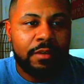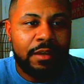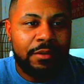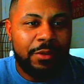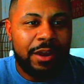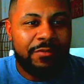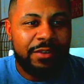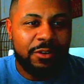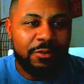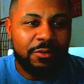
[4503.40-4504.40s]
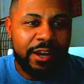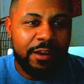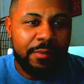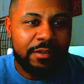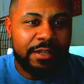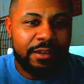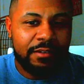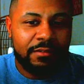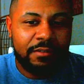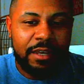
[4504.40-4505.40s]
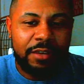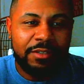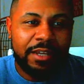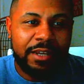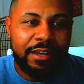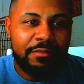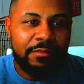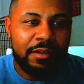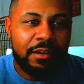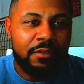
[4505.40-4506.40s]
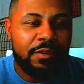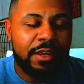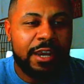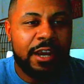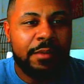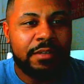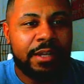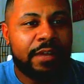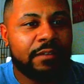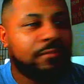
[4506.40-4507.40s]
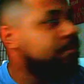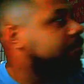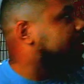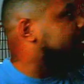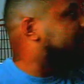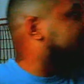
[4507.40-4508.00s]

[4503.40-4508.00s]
Well, I really don't care about Dak. I ain't gonna say I like him. I don't really care about Dak, but